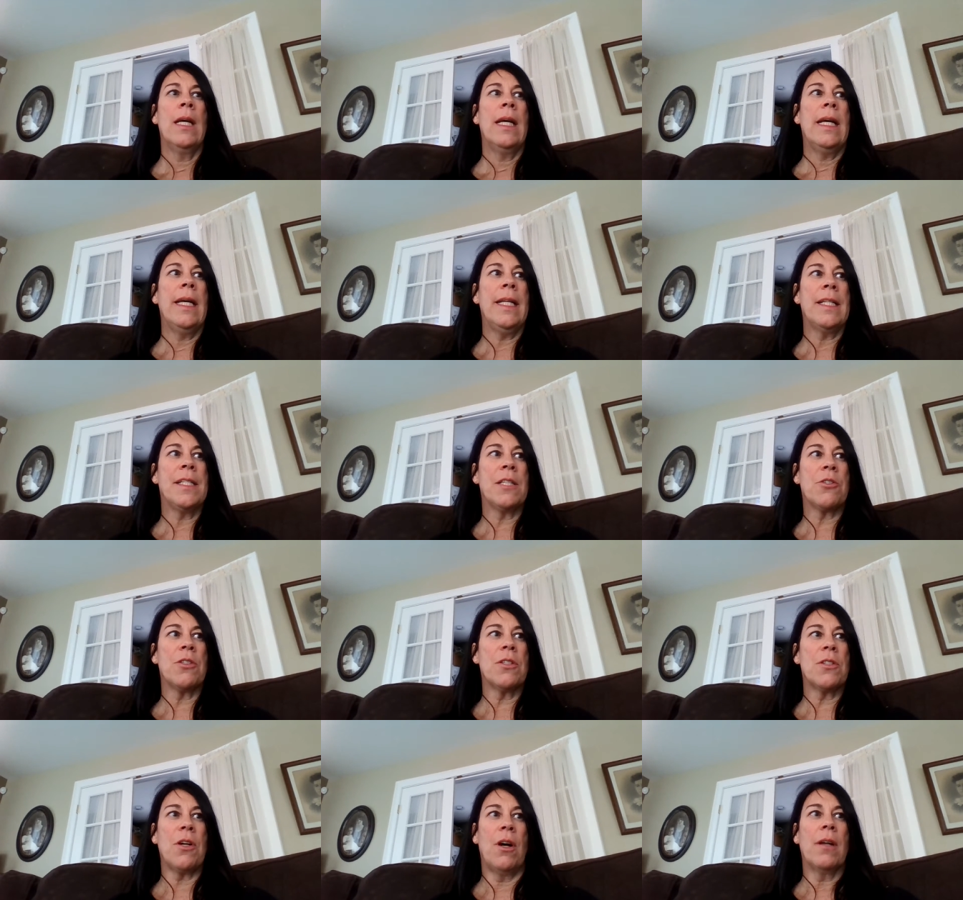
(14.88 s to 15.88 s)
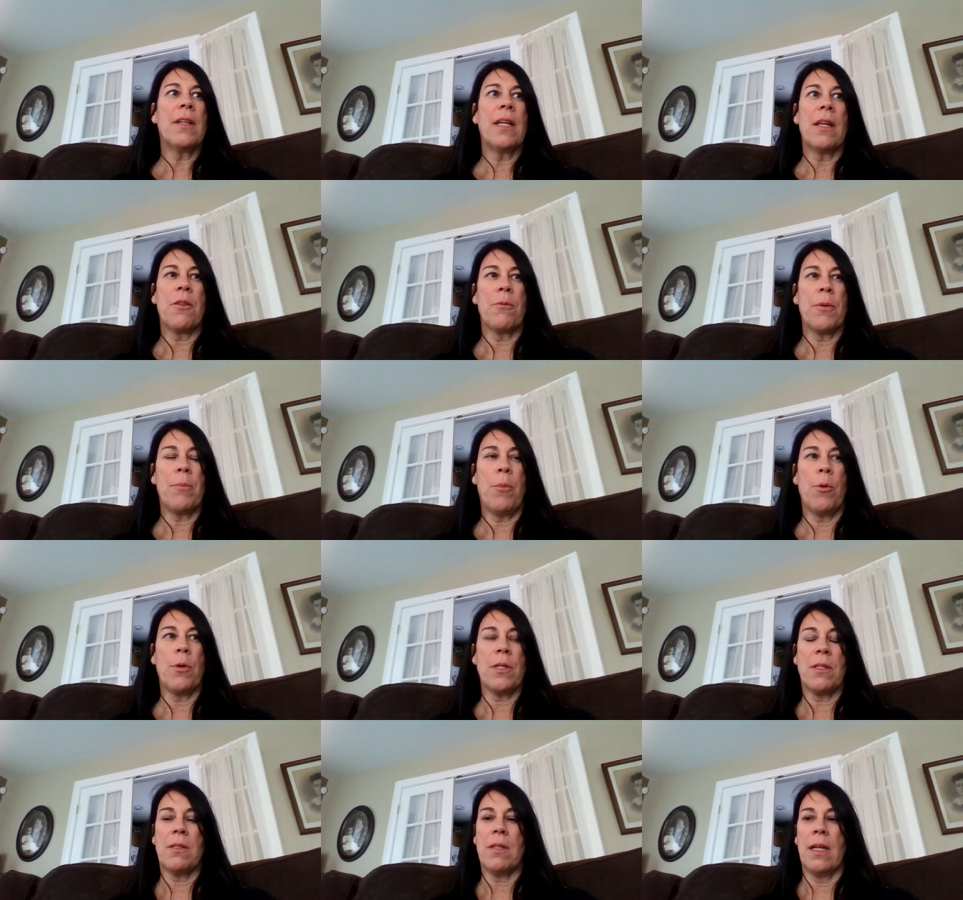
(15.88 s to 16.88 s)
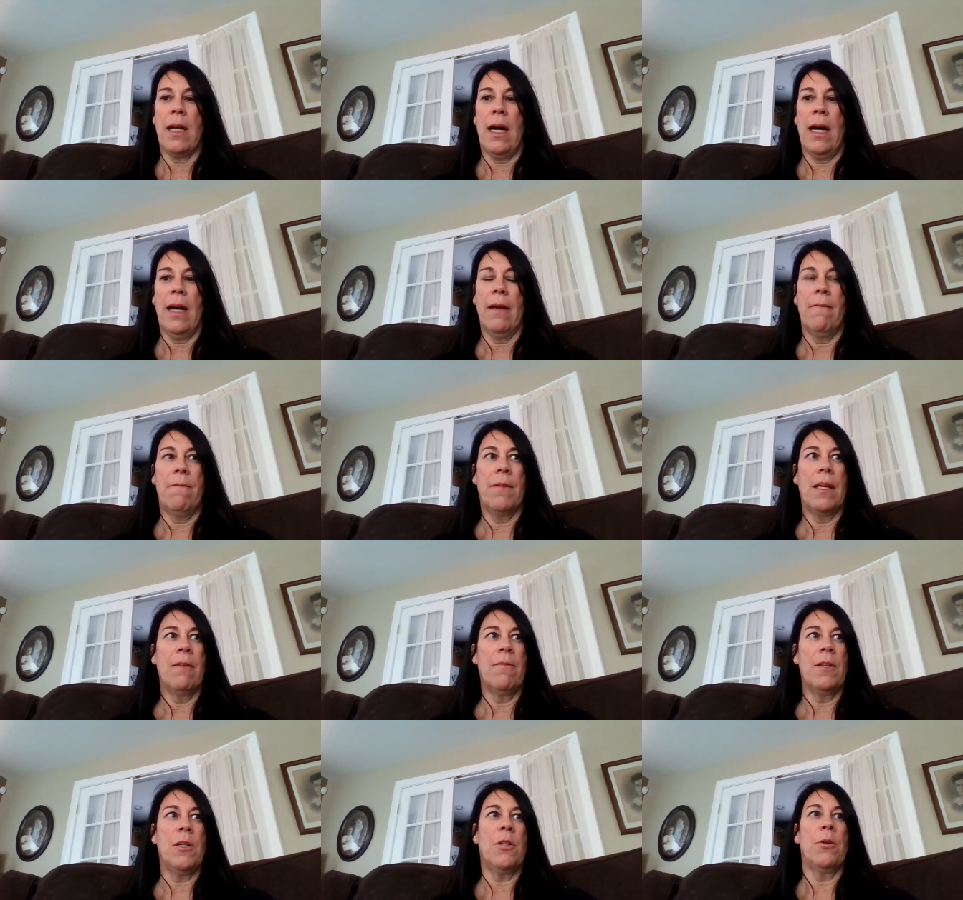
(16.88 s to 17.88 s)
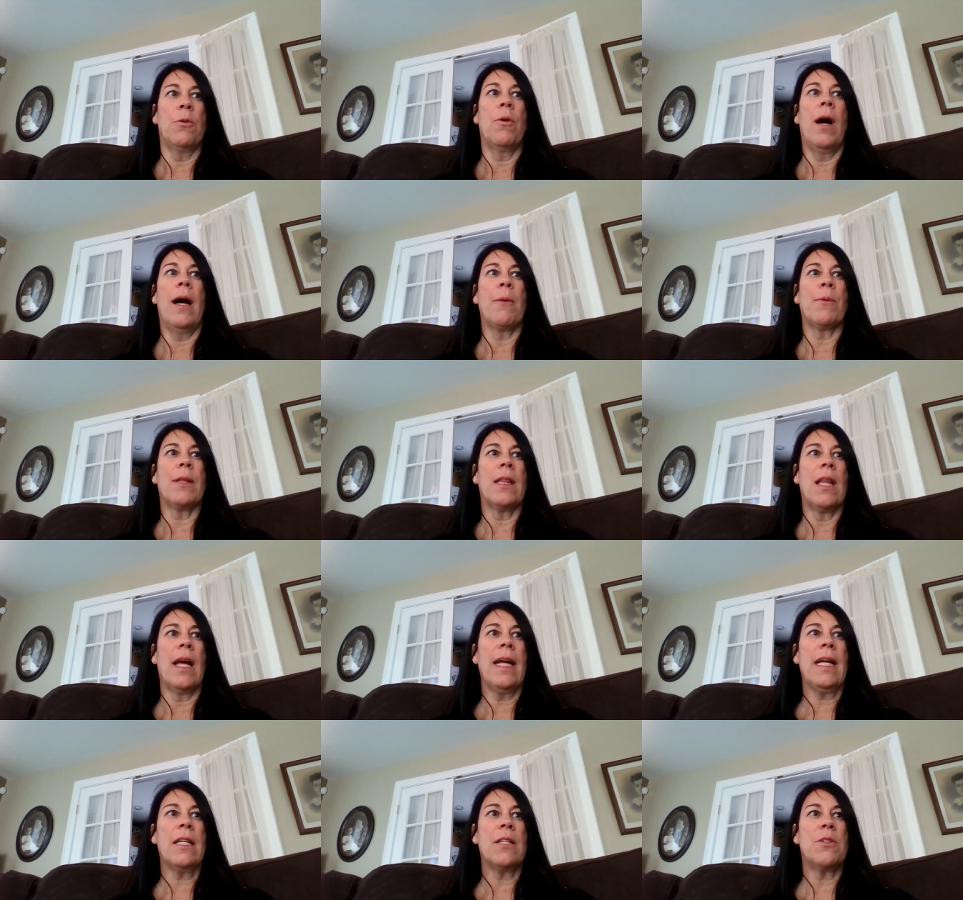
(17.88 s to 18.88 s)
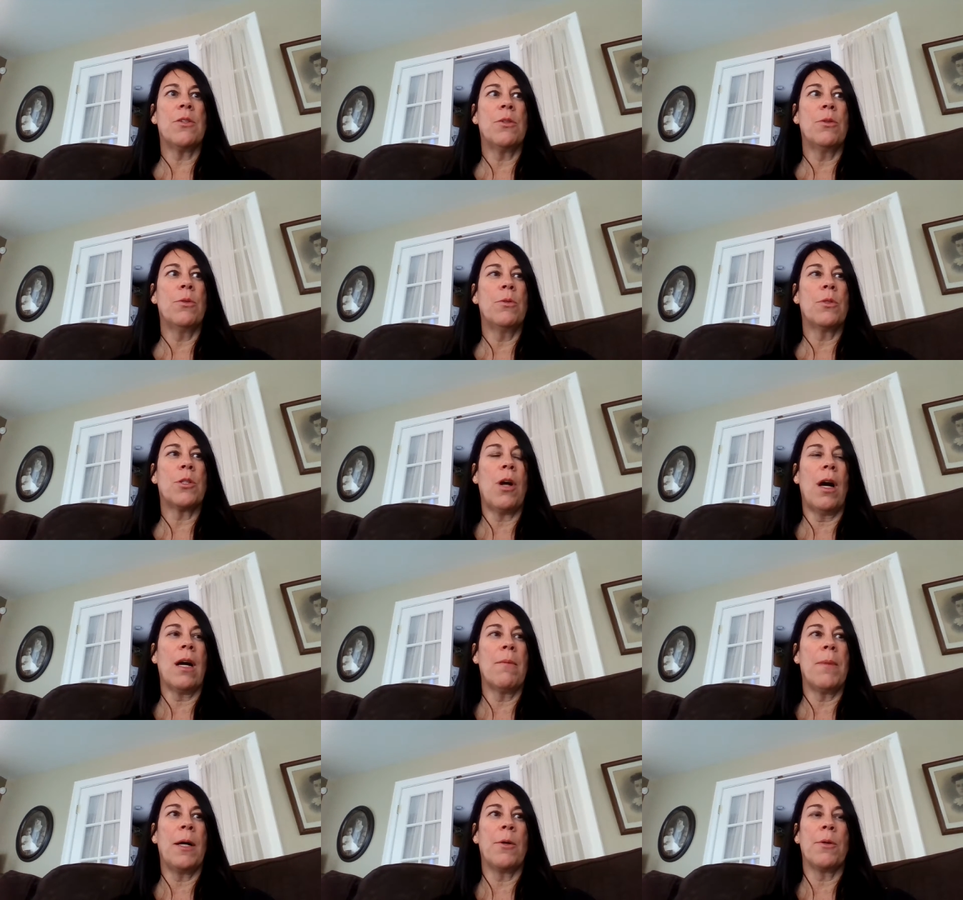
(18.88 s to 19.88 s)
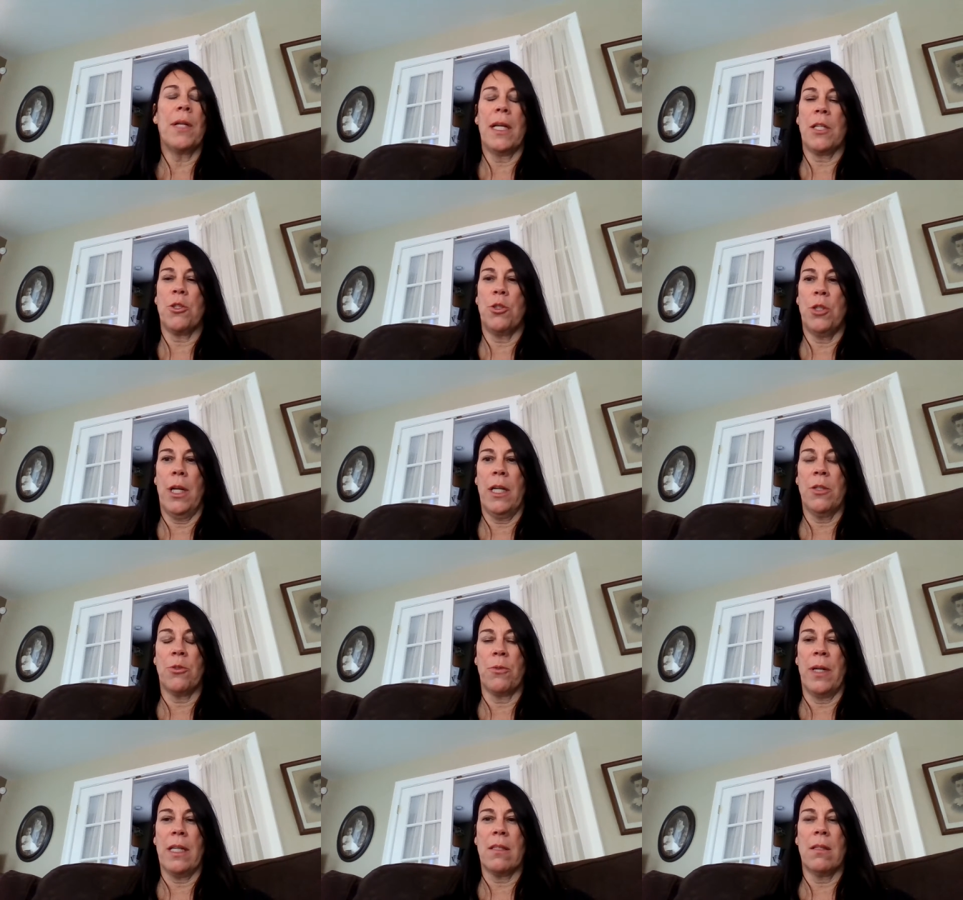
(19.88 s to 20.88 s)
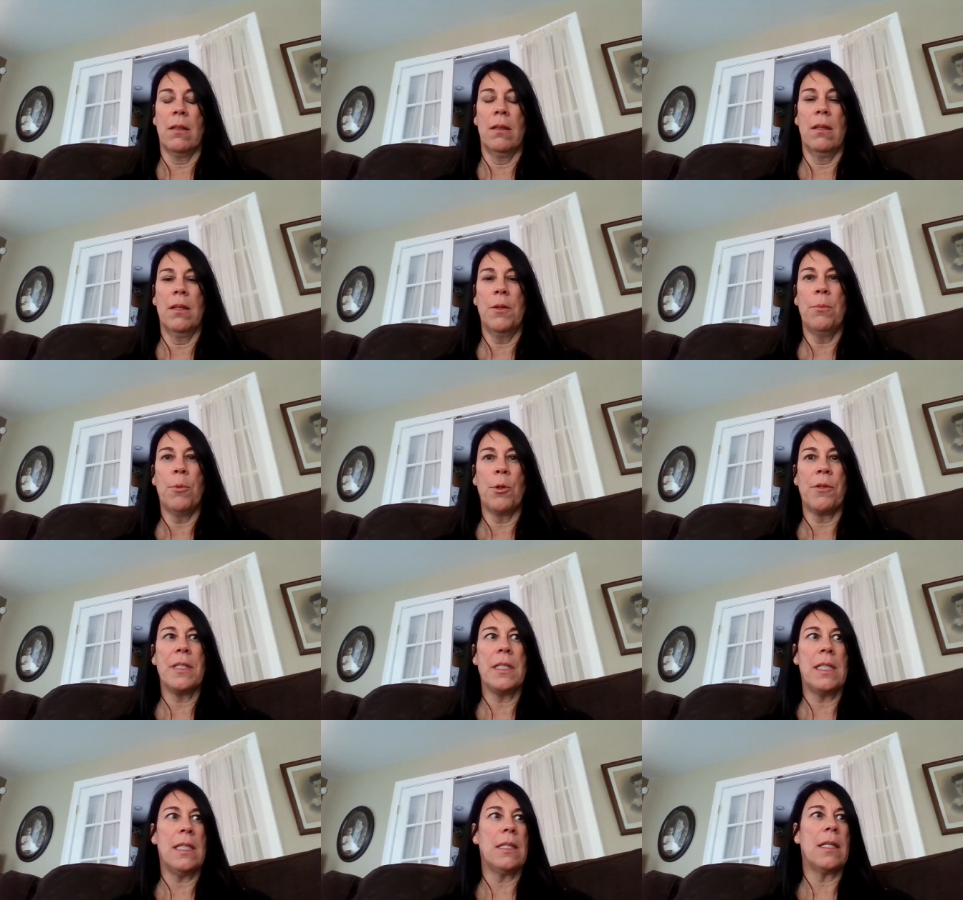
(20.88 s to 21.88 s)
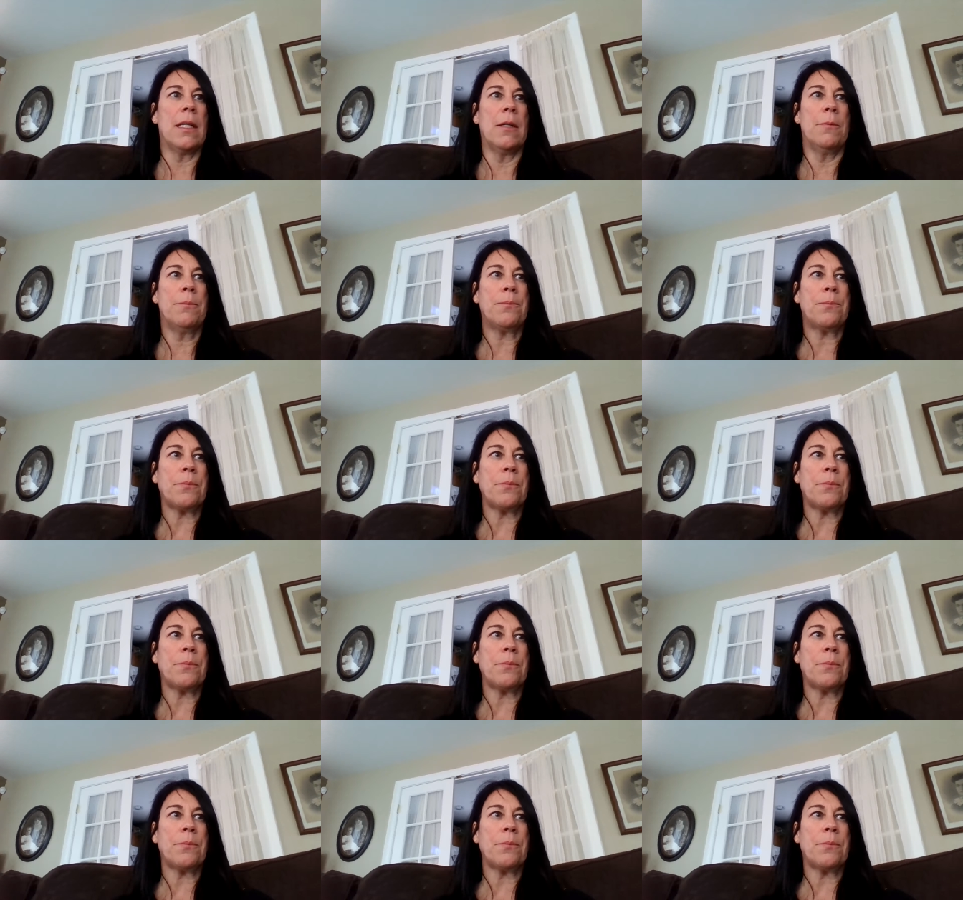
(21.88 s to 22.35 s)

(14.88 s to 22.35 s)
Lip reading: In addition to all the other reports that I've given you, I would like to talk about exchange rates a little more in detail.